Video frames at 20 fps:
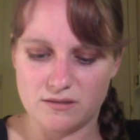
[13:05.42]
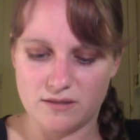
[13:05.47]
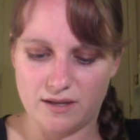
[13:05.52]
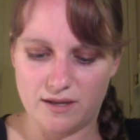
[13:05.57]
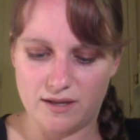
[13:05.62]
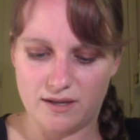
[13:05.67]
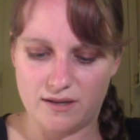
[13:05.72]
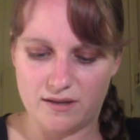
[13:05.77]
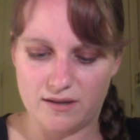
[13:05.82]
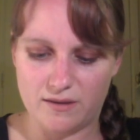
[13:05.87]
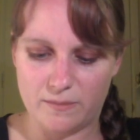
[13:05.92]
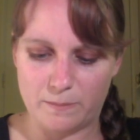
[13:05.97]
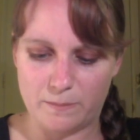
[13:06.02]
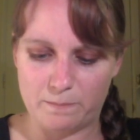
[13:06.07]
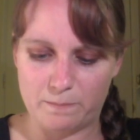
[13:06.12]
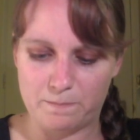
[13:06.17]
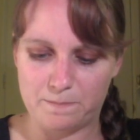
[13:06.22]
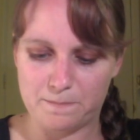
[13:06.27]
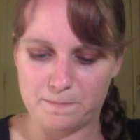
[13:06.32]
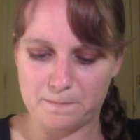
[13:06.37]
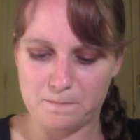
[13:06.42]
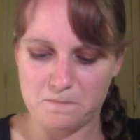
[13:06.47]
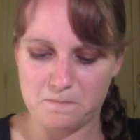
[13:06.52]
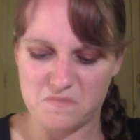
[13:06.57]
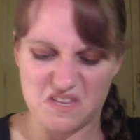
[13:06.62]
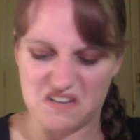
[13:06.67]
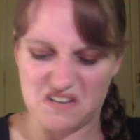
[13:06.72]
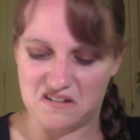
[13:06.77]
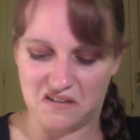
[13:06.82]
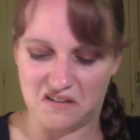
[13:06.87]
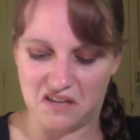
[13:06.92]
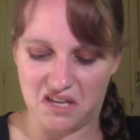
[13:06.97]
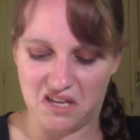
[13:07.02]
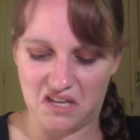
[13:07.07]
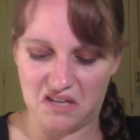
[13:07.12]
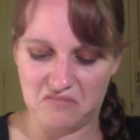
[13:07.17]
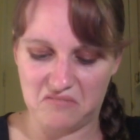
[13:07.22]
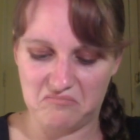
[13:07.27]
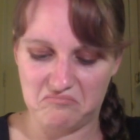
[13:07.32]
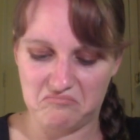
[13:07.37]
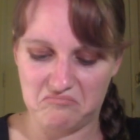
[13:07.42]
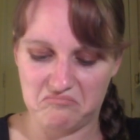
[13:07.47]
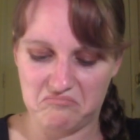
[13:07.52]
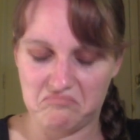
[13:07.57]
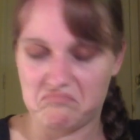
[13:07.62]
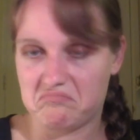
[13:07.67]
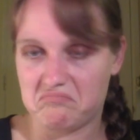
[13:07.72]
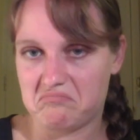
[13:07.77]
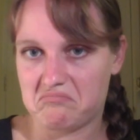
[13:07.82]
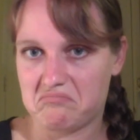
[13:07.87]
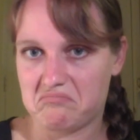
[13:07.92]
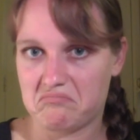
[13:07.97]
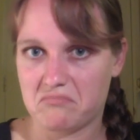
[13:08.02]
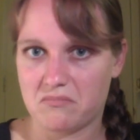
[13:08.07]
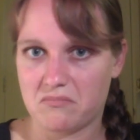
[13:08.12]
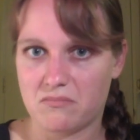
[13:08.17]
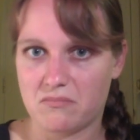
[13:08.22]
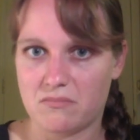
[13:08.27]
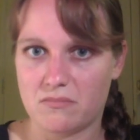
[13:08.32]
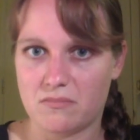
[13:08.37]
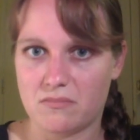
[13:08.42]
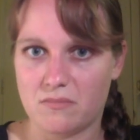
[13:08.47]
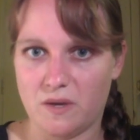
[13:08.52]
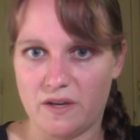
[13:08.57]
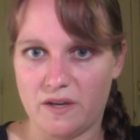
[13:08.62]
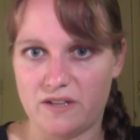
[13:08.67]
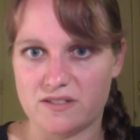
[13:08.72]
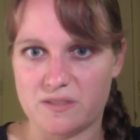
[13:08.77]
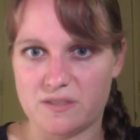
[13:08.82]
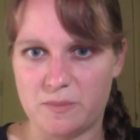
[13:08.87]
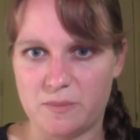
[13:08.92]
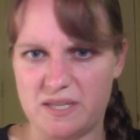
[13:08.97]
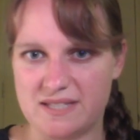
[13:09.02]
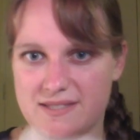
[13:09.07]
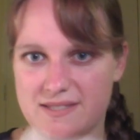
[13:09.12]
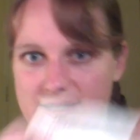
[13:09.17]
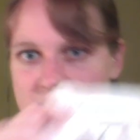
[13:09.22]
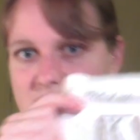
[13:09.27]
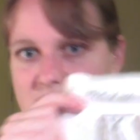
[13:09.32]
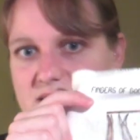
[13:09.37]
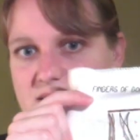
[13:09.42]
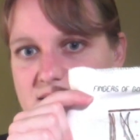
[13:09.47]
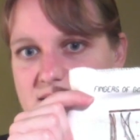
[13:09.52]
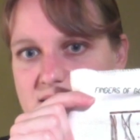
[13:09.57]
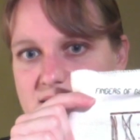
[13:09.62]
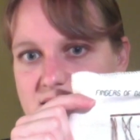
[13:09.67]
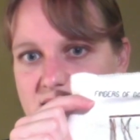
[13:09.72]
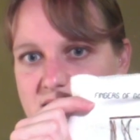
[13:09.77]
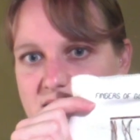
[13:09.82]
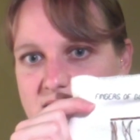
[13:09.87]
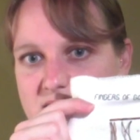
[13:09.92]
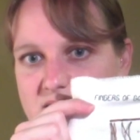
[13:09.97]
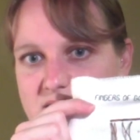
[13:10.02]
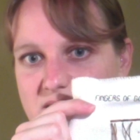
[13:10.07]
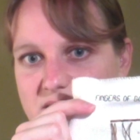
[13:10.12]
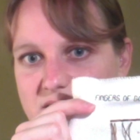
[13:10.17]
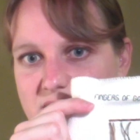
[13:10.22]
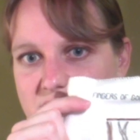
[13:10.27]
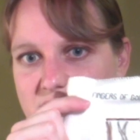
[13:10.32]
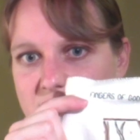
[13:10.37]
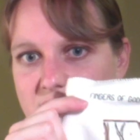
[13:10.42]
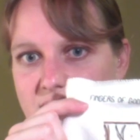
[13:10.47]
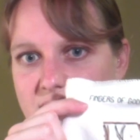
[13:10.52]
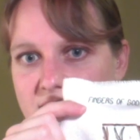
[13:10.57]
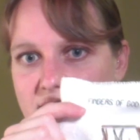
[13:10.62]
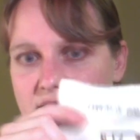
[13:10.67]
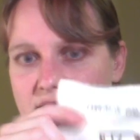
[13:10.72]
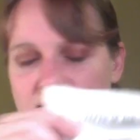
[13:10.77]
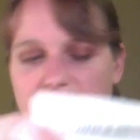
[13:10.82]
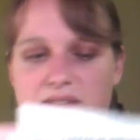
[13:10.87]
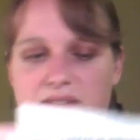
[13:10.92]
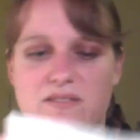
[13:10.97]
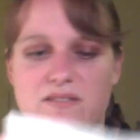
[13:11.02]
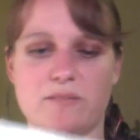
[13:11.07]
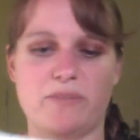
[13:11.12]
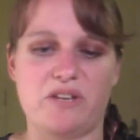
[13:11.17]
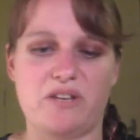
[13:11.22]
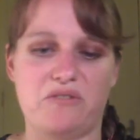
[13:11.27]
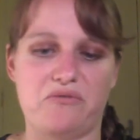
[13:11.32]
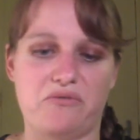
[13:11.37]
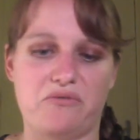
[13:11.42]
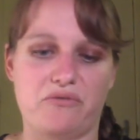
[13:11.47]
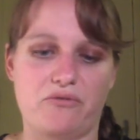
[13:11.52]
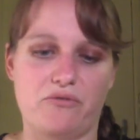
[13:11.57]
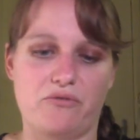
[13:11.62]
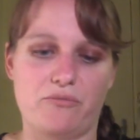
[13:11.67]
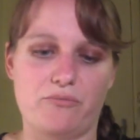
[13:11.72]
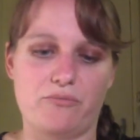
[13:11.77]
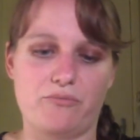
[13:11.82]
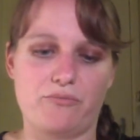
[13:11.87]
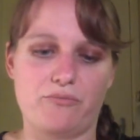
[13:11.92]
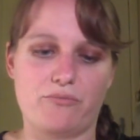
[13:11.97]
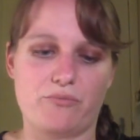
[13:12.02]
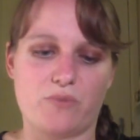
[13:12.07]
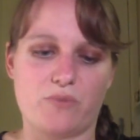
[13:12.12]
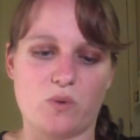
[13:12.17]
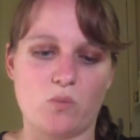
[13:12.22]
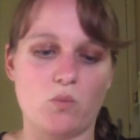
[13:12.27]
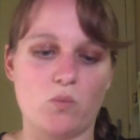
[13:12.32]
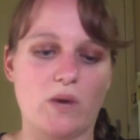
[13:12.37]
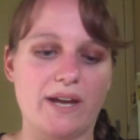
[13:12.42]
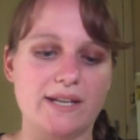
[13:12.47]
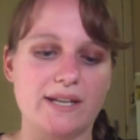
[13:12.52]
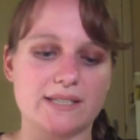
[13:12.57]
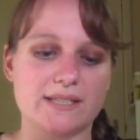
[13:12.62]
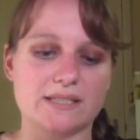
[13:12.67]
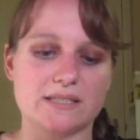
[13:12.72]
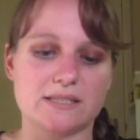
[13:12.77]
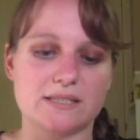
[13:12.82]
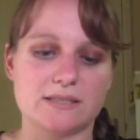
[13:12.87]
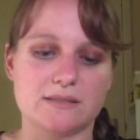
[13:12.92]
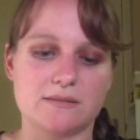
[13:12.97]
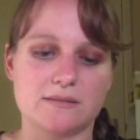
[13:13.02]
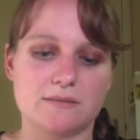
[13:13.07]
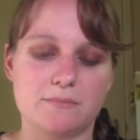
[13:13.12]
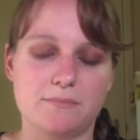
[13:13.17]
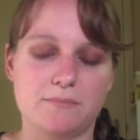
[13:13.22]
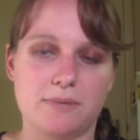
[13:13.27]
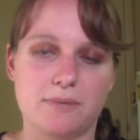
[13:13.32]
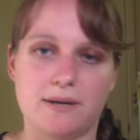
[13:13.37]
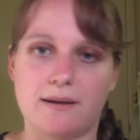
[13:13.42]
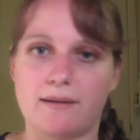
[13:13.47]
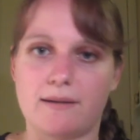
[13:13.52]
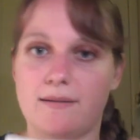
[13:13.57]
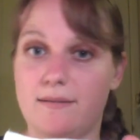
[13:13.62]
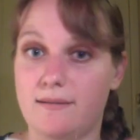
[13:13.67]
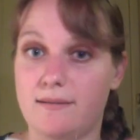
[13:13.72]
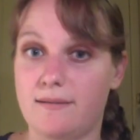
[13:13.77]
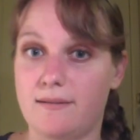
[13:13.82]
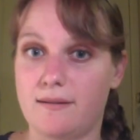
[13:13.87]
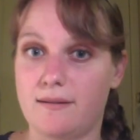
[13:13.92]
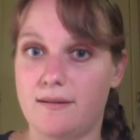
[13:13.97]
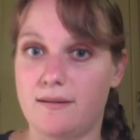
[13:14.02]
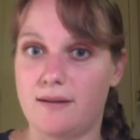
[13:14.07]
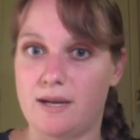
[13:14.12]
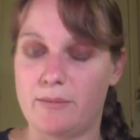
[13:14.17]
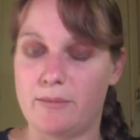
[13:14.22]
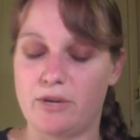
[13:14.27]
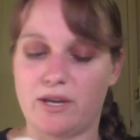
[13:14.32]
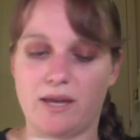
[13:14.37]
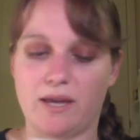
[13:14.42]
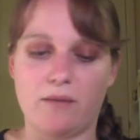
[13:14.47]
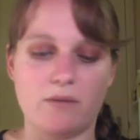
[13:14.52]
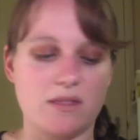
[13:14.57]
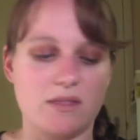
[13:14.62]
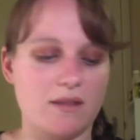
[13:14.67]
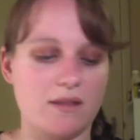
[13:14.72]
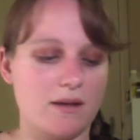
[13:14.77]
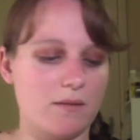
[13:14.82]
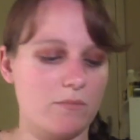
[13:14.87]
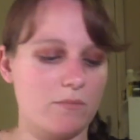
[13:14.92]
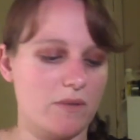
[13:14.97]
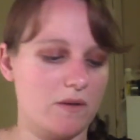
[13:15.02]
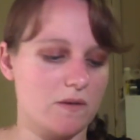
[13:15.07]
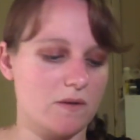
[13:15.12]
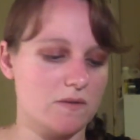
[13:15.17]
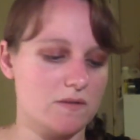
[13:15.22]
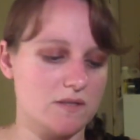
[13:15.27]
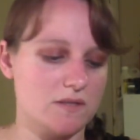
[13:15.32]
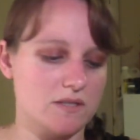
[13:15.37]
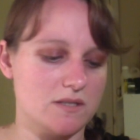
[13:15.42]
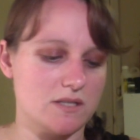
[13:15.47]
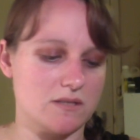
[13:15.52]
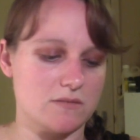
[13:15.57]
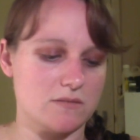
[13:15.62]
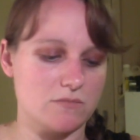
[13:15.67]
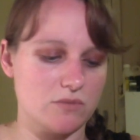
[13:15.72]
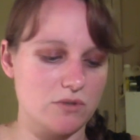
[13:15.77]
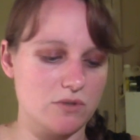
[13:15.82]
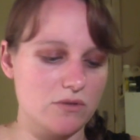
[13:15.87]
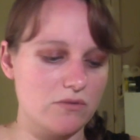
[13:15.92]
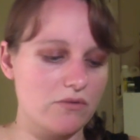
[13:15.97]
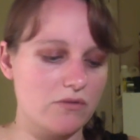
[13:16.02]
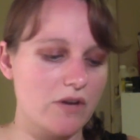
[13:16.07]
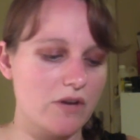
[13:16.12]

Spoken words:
I don't care. I use the pin stitch to start, so leaves a bit of weight, but I'm okay with that because it doesn't move.